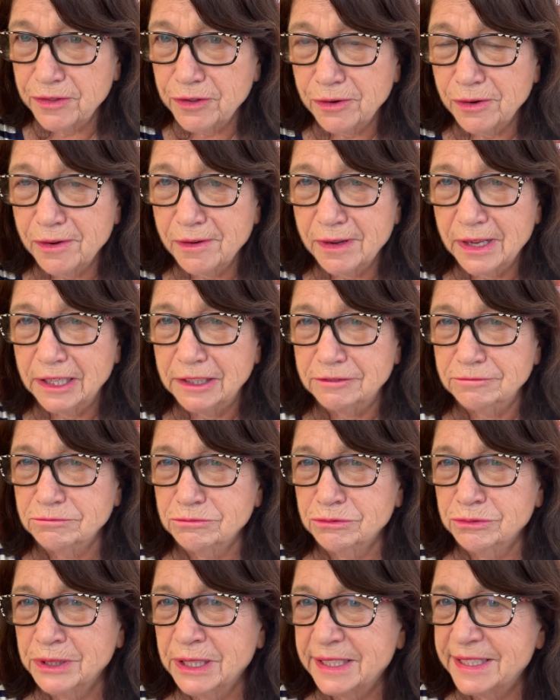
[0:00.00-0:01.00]
They're a
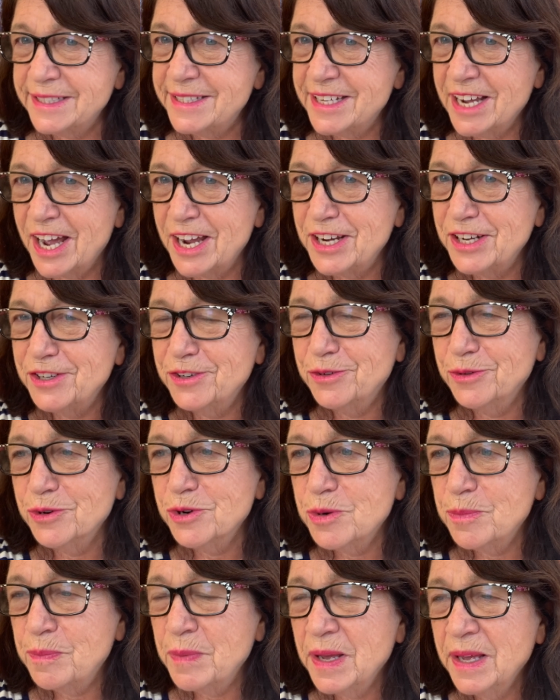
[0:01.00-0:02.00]
really tight
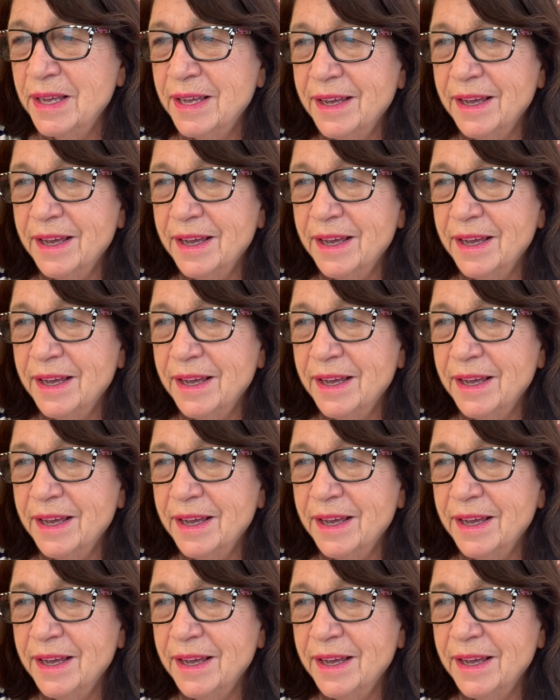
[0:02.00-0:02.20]
group.